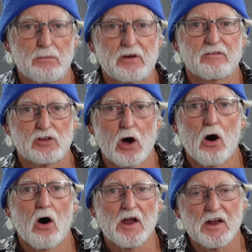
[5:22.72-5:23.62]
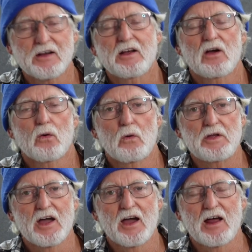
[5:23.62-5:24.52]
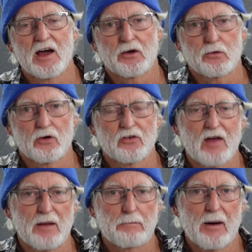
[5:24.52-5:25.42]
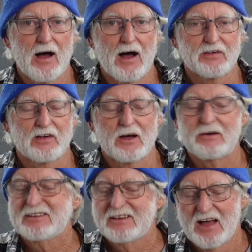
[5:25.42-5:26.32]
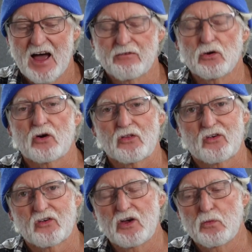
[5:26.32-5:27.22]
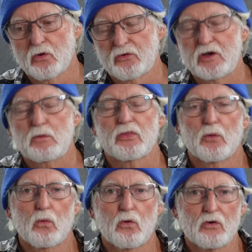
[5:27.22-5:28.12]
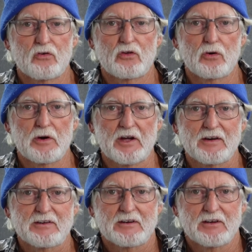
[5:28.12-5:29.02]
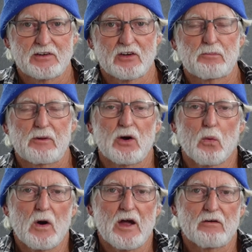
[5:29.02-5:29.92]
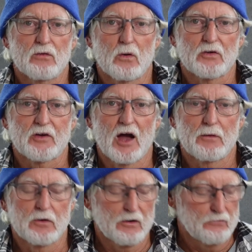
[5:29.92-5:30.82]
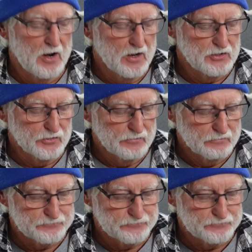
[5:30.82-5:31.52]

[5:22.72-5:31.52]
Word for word: a bit of tide when you head out across that bar. So have a look at the seawall, see what the water's doing. Just be aware of what's going on around you.